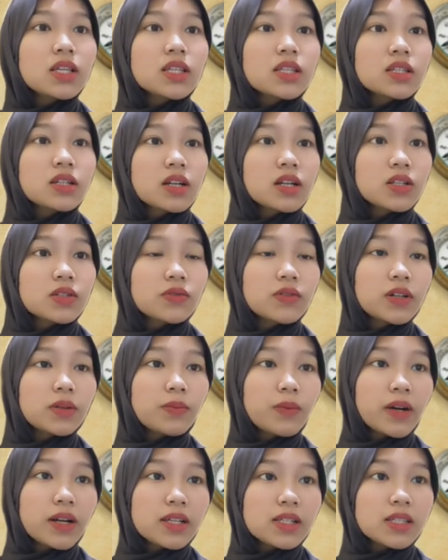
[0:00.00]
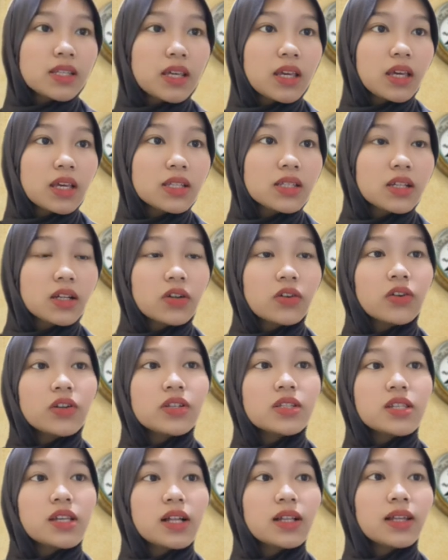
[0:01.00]
Transfer pricing is a
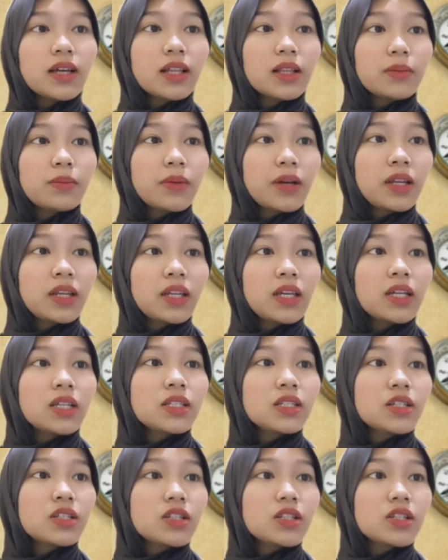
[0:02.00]
crucial element in